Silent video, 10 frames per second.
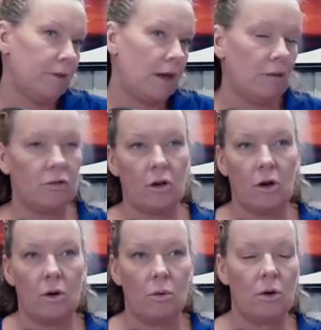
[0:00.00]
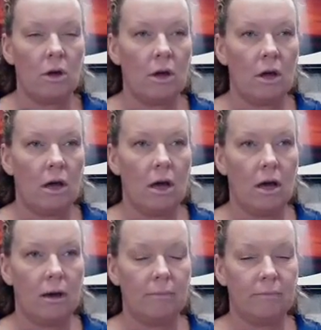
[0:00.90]
And so,
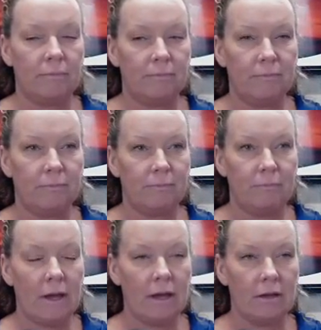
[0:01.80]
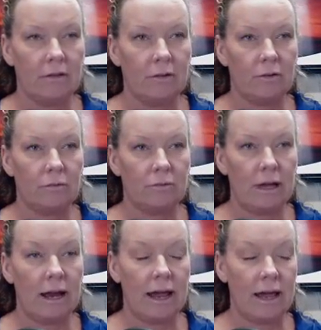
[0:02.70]

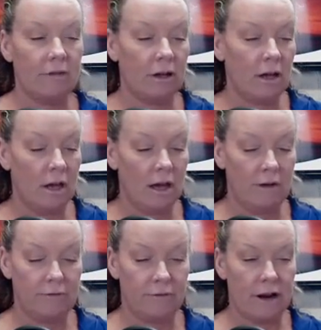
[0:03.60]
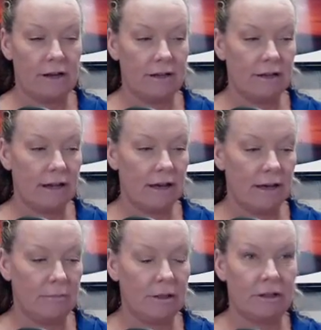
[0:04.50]
and I have a friend
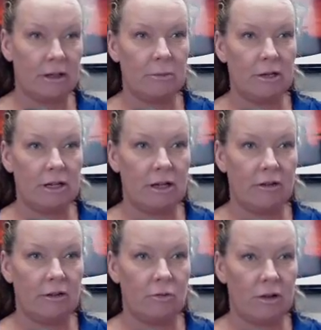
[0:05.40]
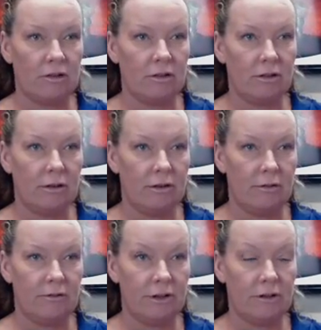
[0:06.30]
in the community here that runs a
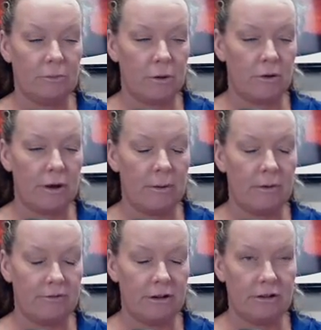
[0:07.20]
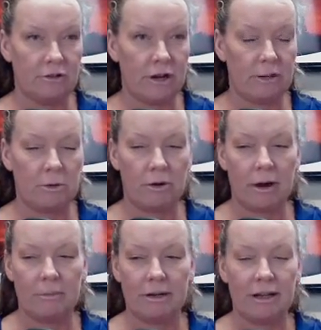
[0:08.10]
fitness program, a fitness training
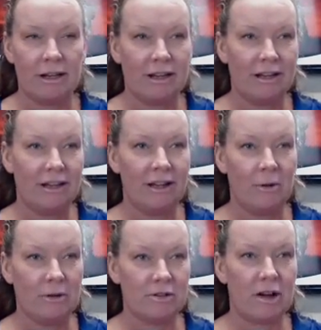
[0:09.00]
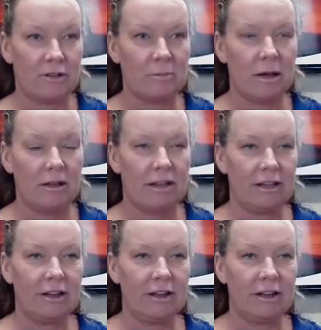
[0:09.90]
program. And he always talks about like,